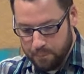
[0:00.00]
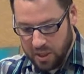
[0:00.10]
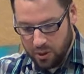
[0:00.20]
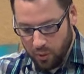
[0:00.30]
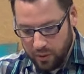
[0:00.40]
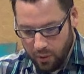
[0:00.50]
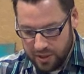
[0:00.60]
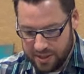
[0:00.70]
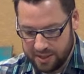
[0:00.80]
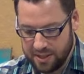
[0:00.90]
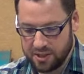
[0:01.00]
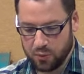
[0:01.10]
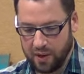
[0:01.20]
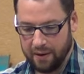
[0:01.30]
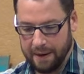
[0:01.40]
But notice this. This
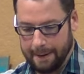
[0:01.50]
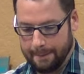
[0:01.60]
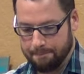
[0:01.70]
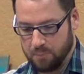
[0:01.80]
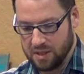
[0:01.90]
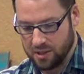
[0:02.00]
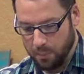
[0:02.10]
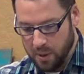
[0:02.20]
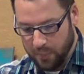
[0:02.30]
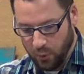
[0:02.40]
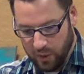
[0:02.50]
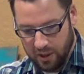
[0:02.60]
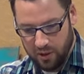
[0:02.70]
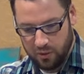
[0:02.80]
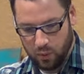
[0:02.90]
is where some people
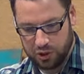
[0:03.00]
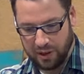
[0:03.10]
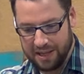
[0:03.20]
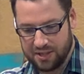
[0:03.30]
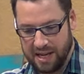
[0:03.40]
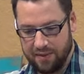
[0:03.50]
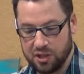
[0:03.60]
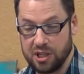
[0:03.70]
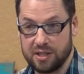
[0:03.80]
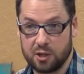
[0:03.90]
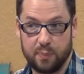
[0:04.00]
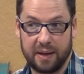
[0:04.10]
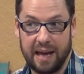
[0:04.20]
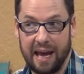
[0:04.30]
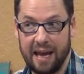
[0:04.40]
will try to say that Jesus
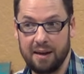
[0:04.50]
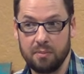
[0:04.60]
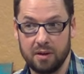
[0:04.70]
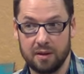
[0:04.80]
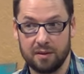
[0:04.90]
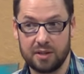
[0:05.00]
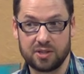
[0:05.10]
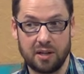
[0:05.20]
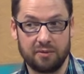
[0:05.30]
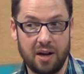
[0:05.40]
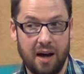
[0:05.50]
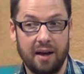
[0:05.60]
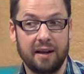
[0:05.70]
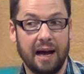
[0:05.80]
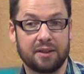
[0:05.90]
became the Son of
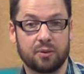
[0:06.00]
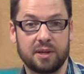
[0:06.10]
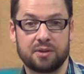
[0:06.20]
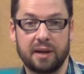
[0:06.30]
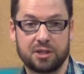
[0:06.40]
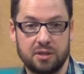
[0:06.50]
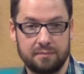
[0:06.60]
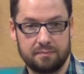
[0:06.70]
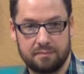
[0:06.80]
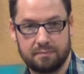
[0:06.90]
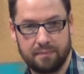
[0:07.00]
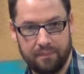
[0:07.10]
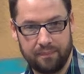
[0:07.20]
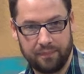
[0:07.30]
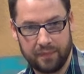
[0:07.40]
God at the resurrection,
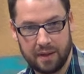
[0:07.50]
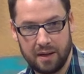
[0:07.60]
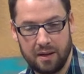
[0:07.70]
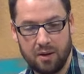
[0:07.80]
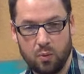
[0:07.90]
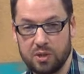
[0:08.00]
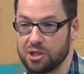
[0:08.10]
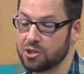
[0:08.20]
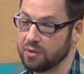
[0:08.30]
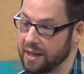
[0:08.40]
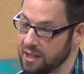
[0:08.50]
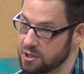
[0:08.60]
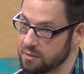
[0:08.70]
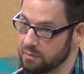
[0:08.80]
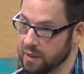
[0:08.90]
which is
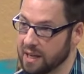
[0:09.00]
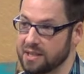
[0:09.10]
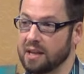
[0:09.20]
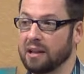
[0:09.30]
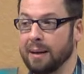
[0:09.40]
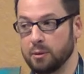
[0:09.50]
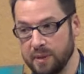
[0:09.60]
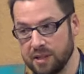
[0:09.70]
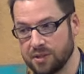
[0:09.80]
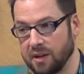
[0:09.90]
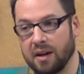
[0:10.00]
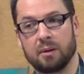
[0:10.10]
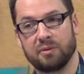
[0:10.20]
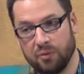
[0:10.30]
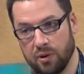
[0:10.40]
strange because he claimed to be the Son of
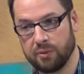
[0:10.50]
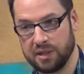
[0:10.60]
God before the